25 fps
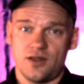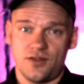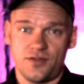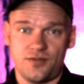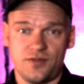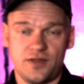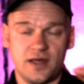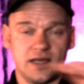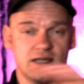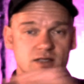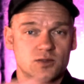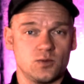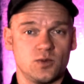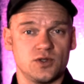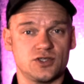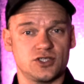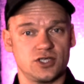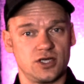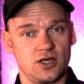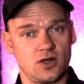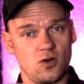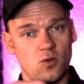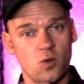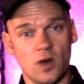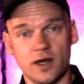things which
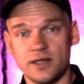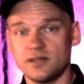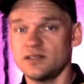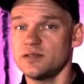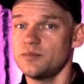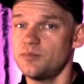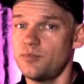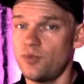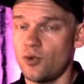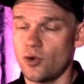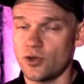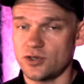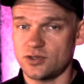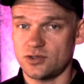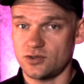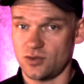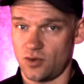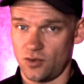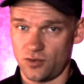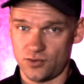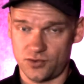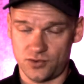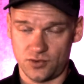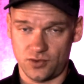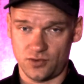are quite important
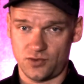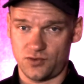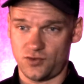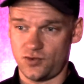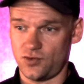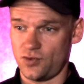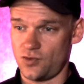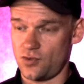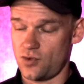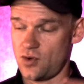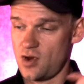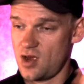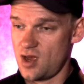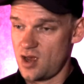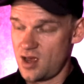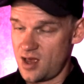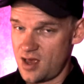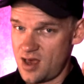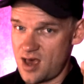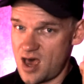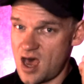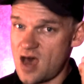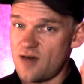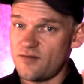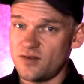also to
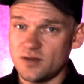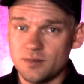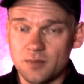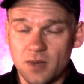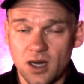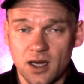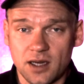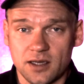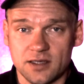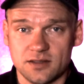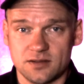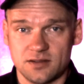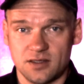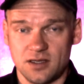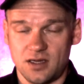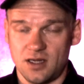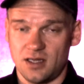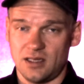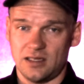have in mind,